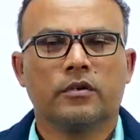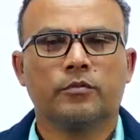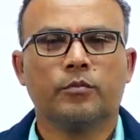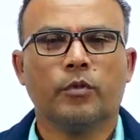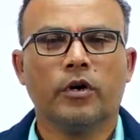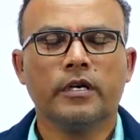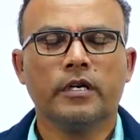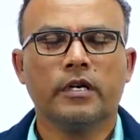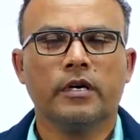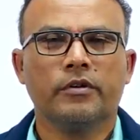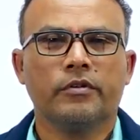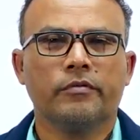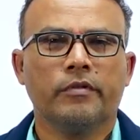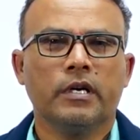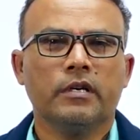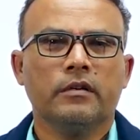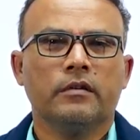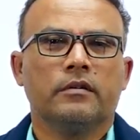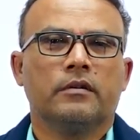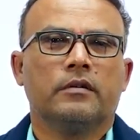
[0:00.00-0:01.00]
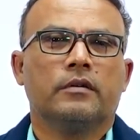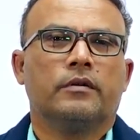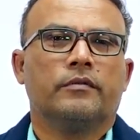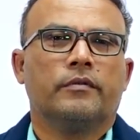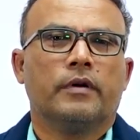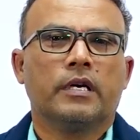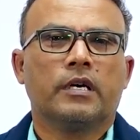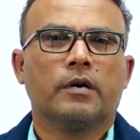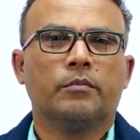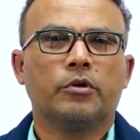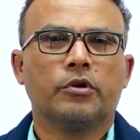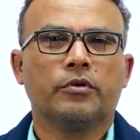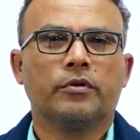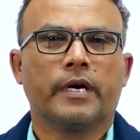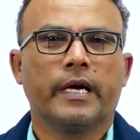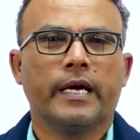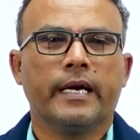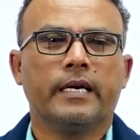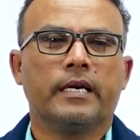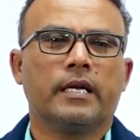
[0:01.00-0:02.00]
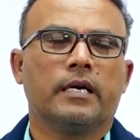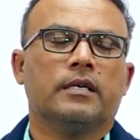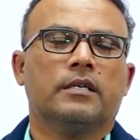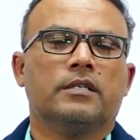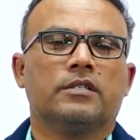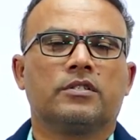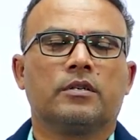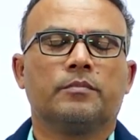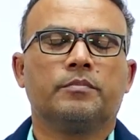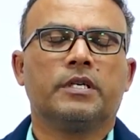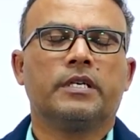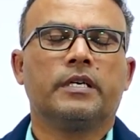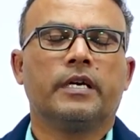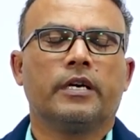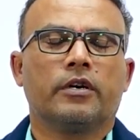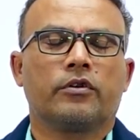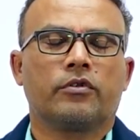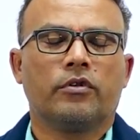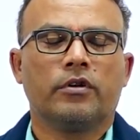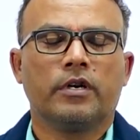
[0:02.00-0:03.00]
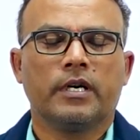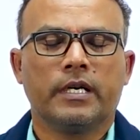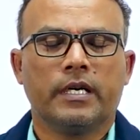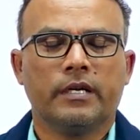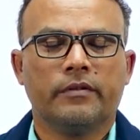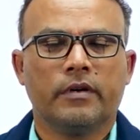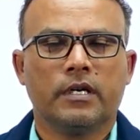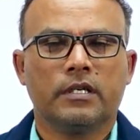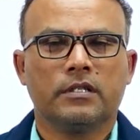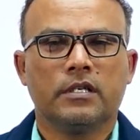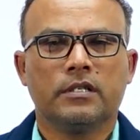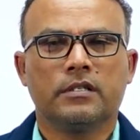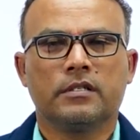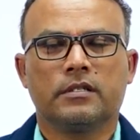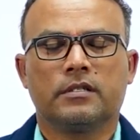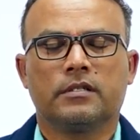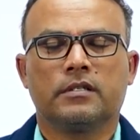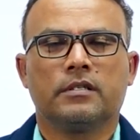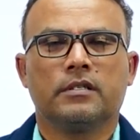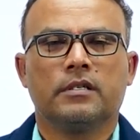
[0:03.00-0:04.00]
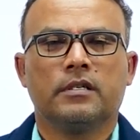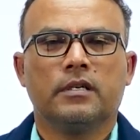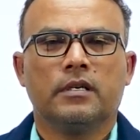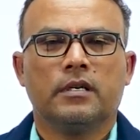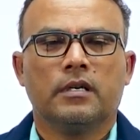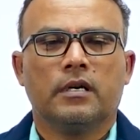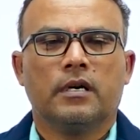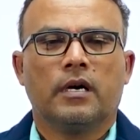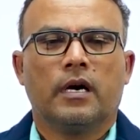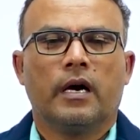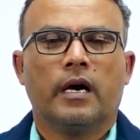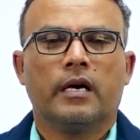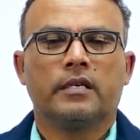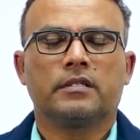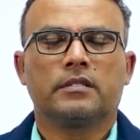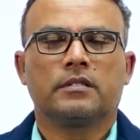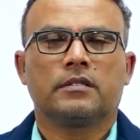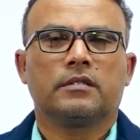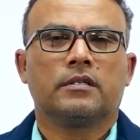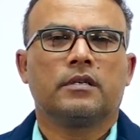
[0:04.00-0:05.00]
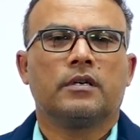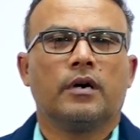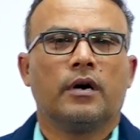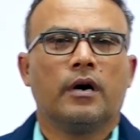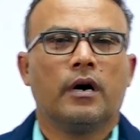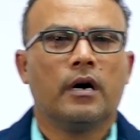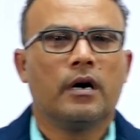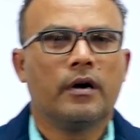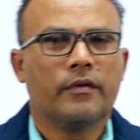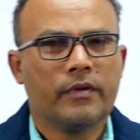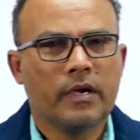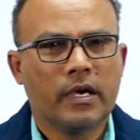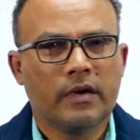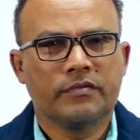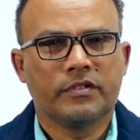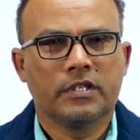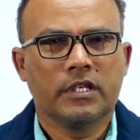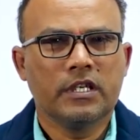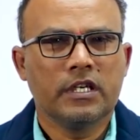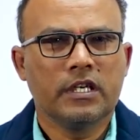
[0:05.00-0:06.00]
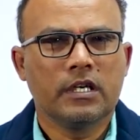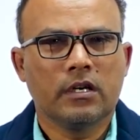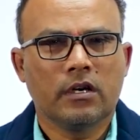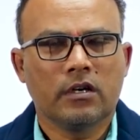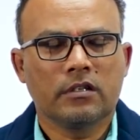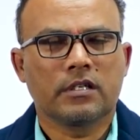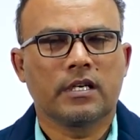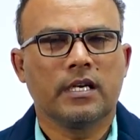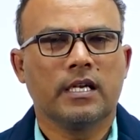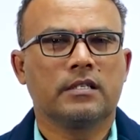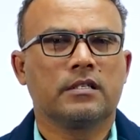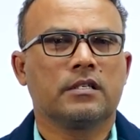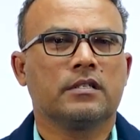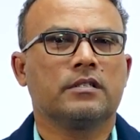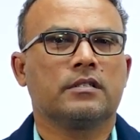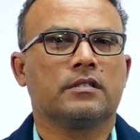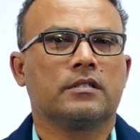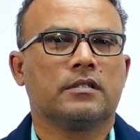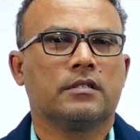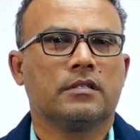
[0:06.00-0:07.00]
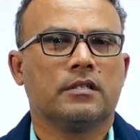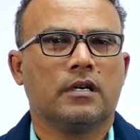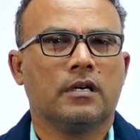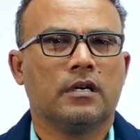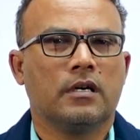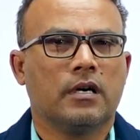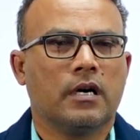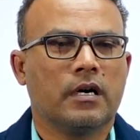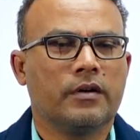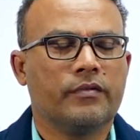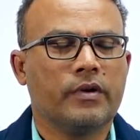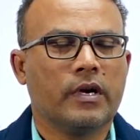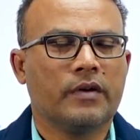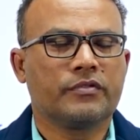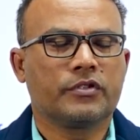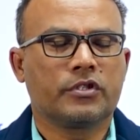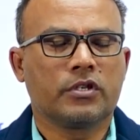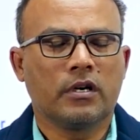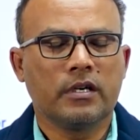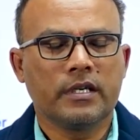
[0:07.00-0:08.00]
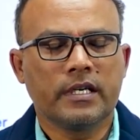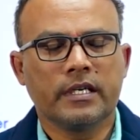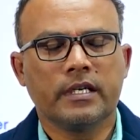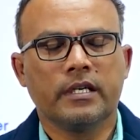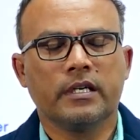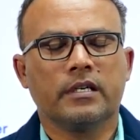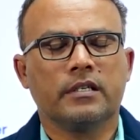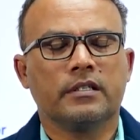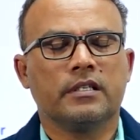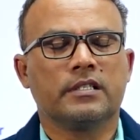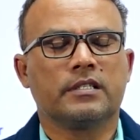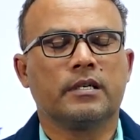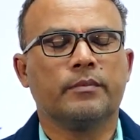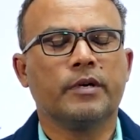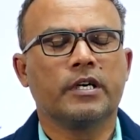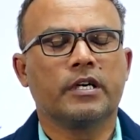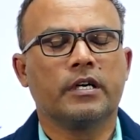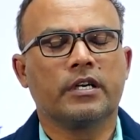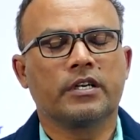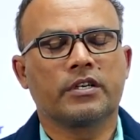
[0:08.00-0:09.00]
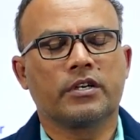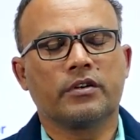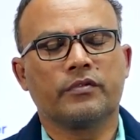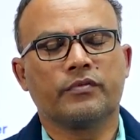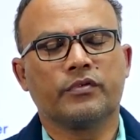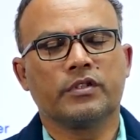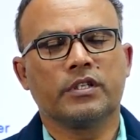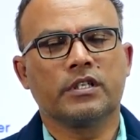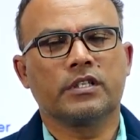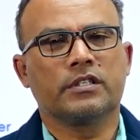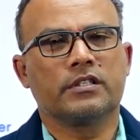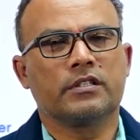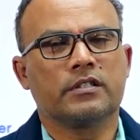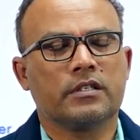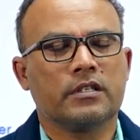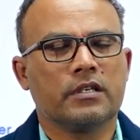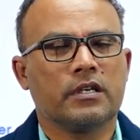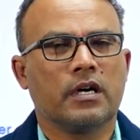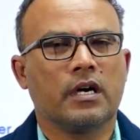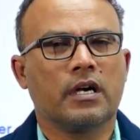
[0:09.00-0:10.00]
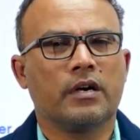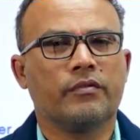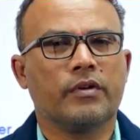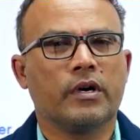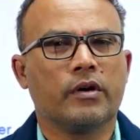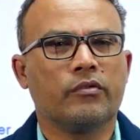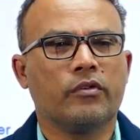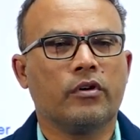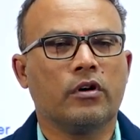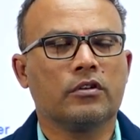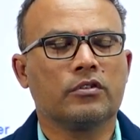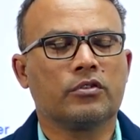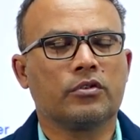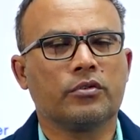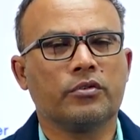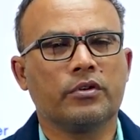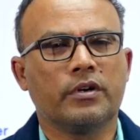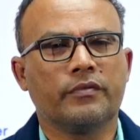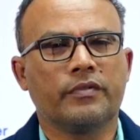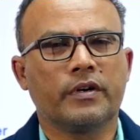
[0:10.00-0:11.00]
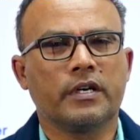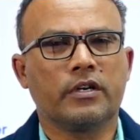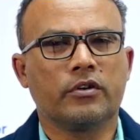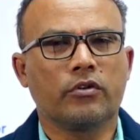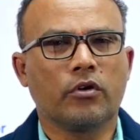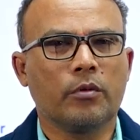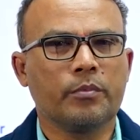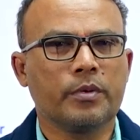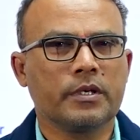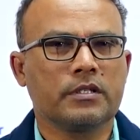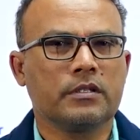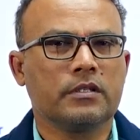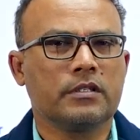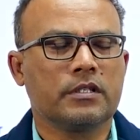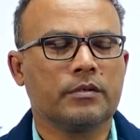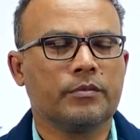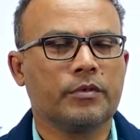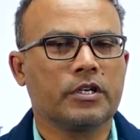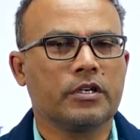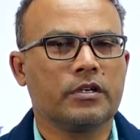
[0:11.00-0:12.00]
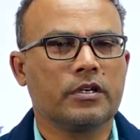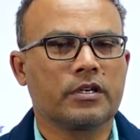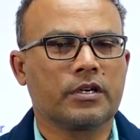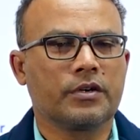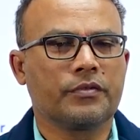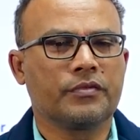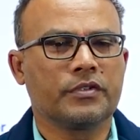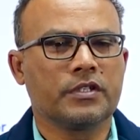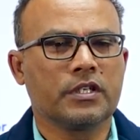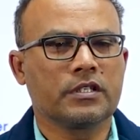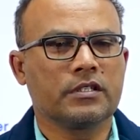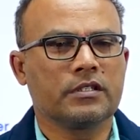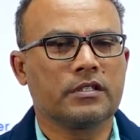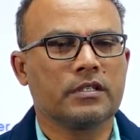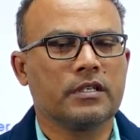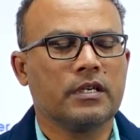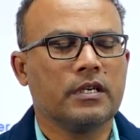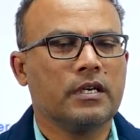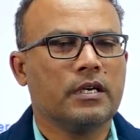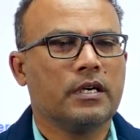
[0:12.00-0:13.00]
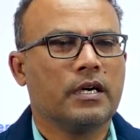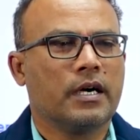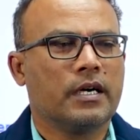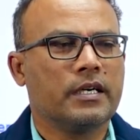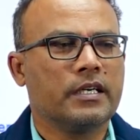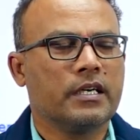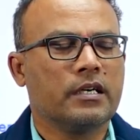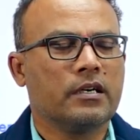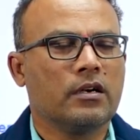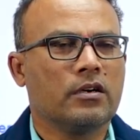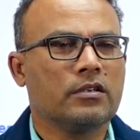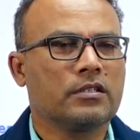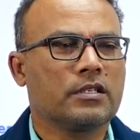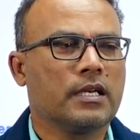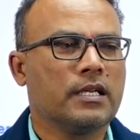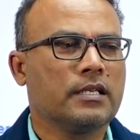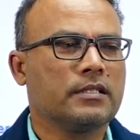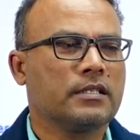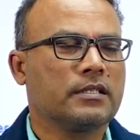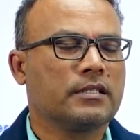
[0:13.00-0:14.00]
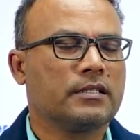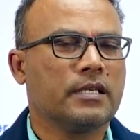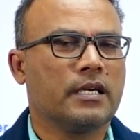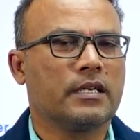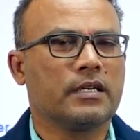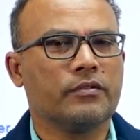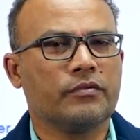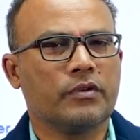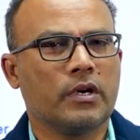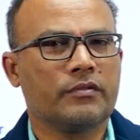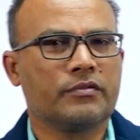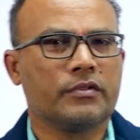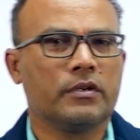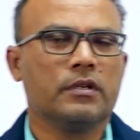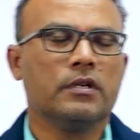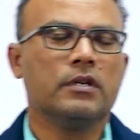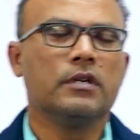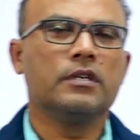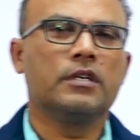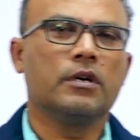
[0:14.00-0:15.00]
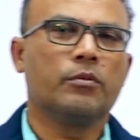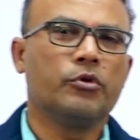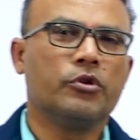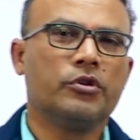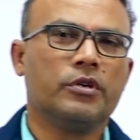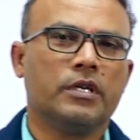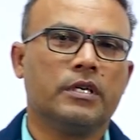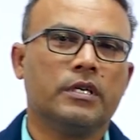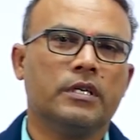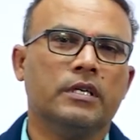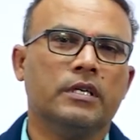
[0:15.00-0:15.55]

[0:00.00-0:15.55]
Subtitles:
Good morning, everyone. Welcome to GATE subject electronic devices. As we have seen in last classes, and we have started the semiconductor physics, and we have gone through different topics in semiconductor physics. And in last class, exactly we have learned about